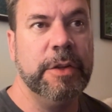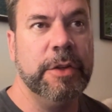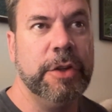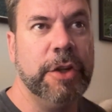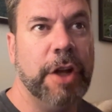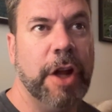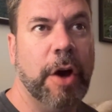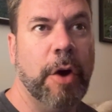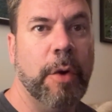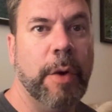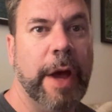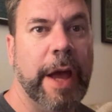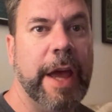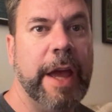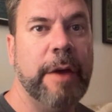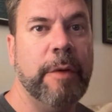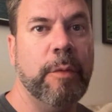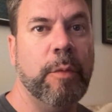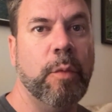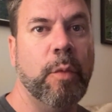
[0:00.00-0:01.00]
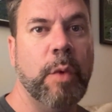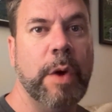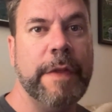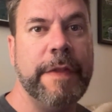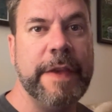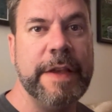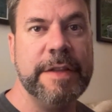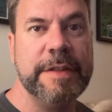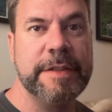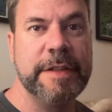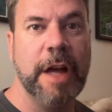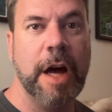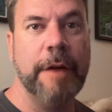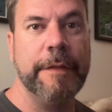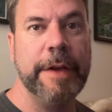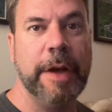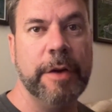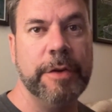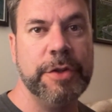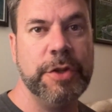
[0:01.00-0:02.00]
hey, with these
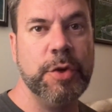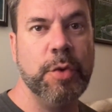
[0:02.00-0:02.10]
Stelvios,